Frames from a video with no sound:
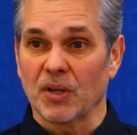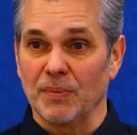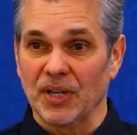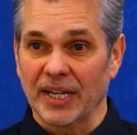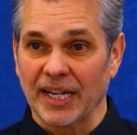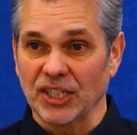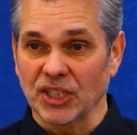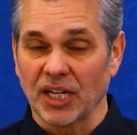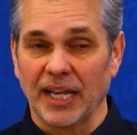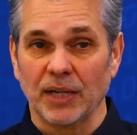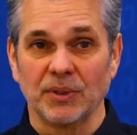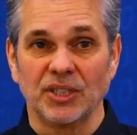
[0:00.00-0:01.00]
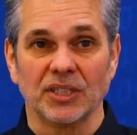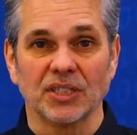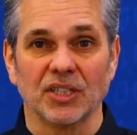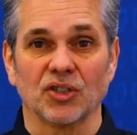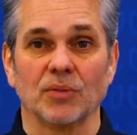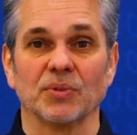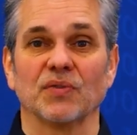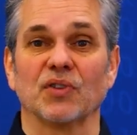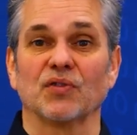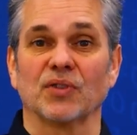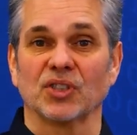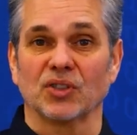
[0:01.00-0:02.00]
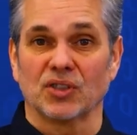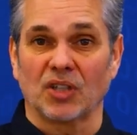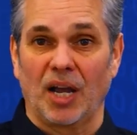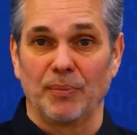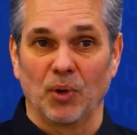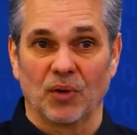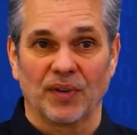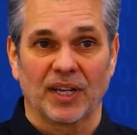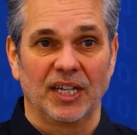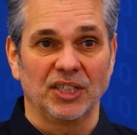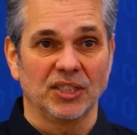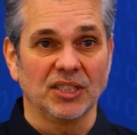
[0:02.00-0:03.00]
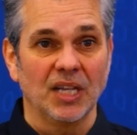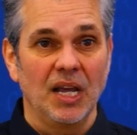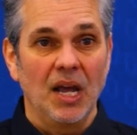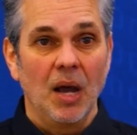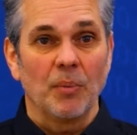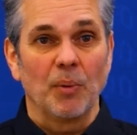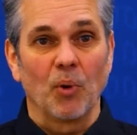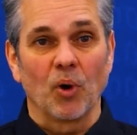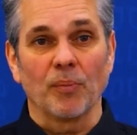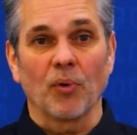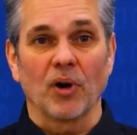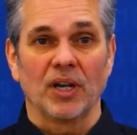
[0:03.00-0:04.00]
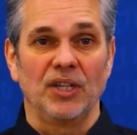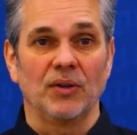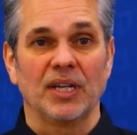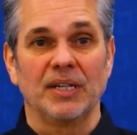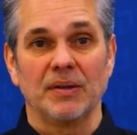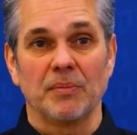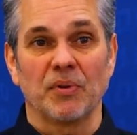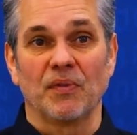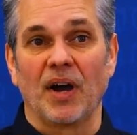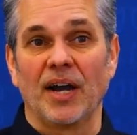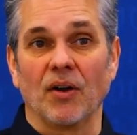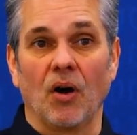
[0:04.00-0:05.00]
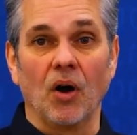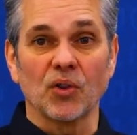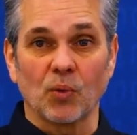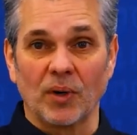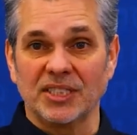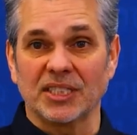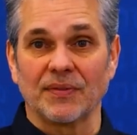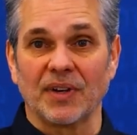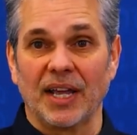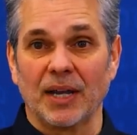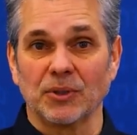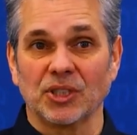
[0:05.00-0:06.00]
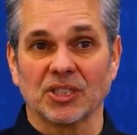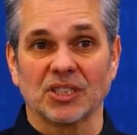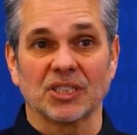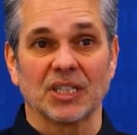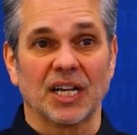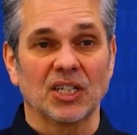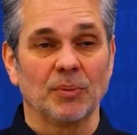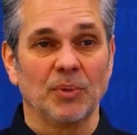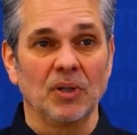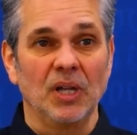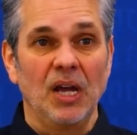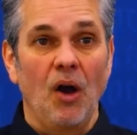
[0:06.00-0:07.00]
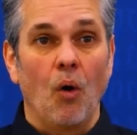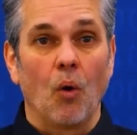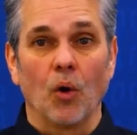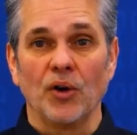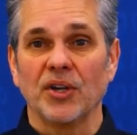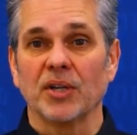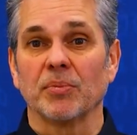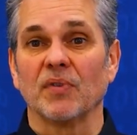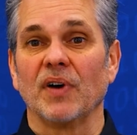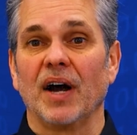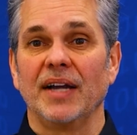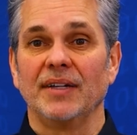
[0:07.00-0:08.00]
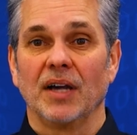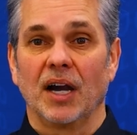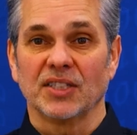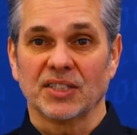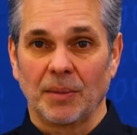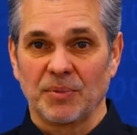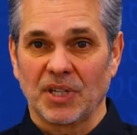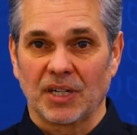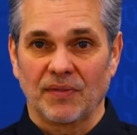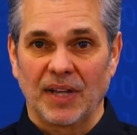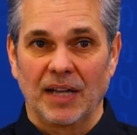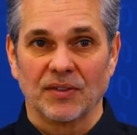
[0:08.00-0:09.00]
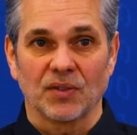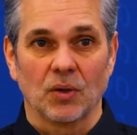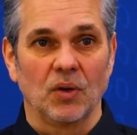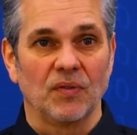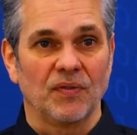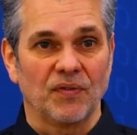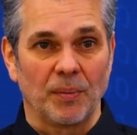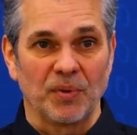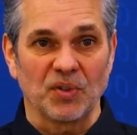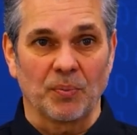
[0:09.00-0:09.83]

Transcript: communication languages in terms of the first time notifications, but more importantly, you can provide all 27 languages as selectable, or you can provide a subset of that. So if from a